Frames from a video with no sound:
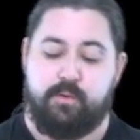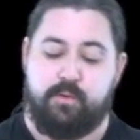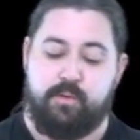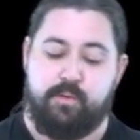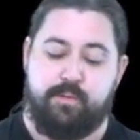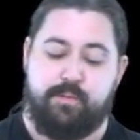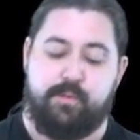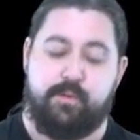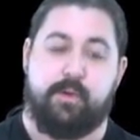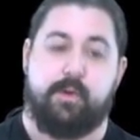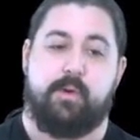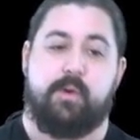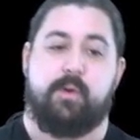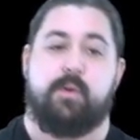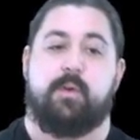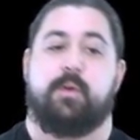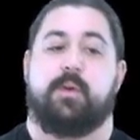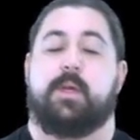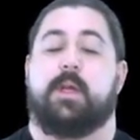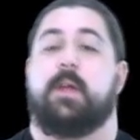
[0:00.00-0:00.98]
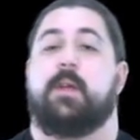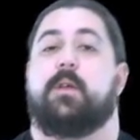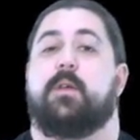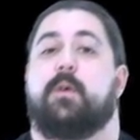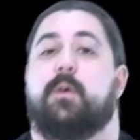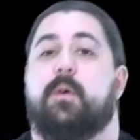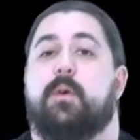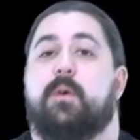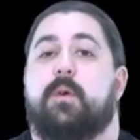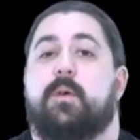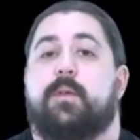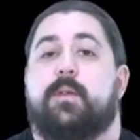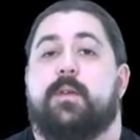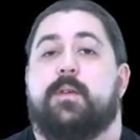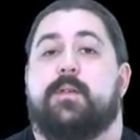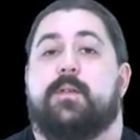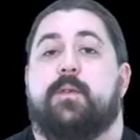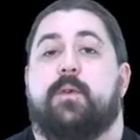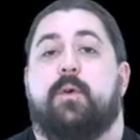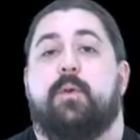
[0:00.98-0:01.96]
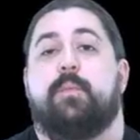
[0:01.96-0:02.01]
I'll see you in a moment for the
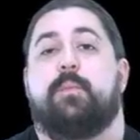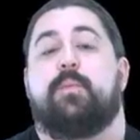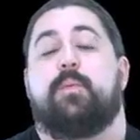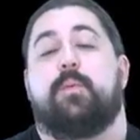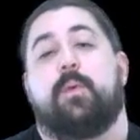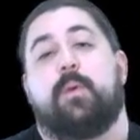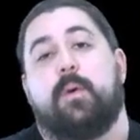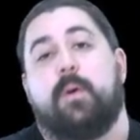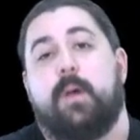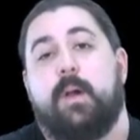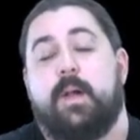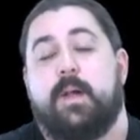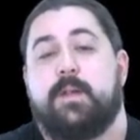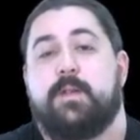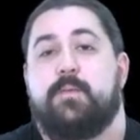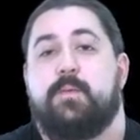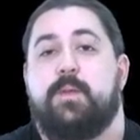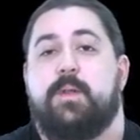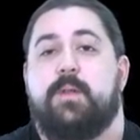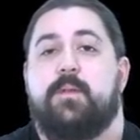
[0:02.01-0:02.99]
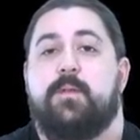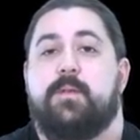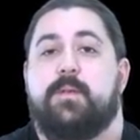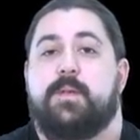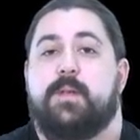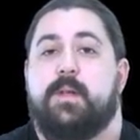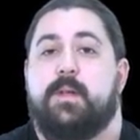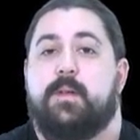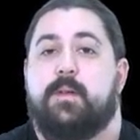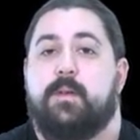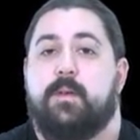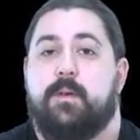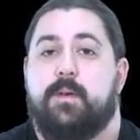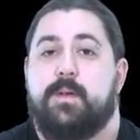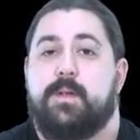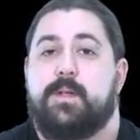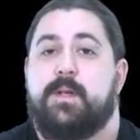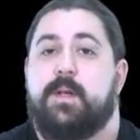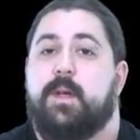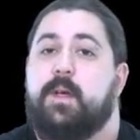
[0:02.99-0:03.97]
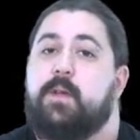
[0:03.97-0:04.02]
next part of this video series on C
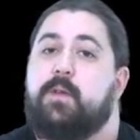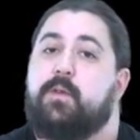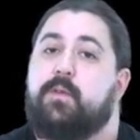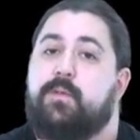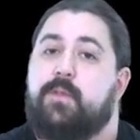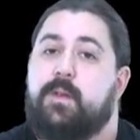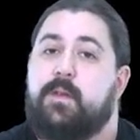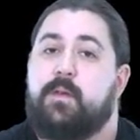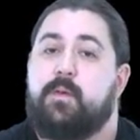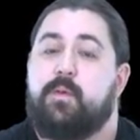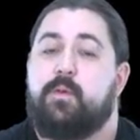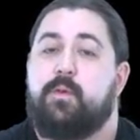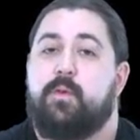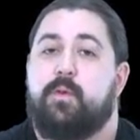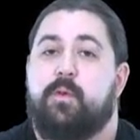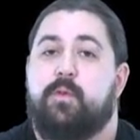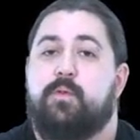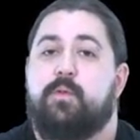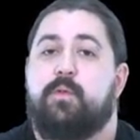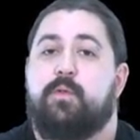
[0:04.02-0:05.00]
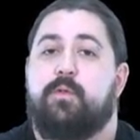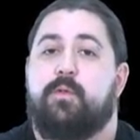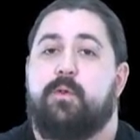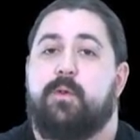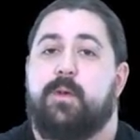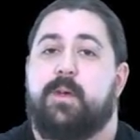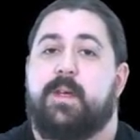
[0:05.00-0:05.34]
casts. See you.